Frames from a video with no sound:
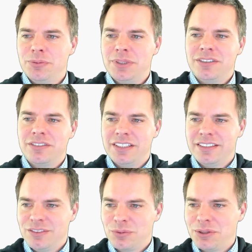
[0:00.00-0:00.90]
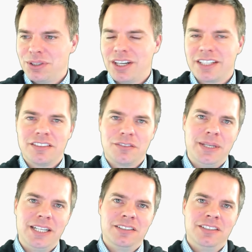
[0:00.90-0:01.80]
because this is where we like to
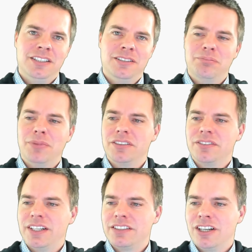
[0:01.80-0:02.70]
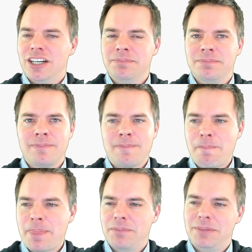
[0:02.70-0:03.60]
spend most of our time,
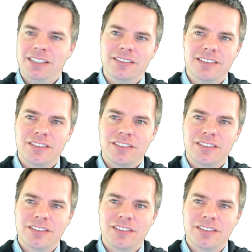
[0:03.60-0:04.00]
because it's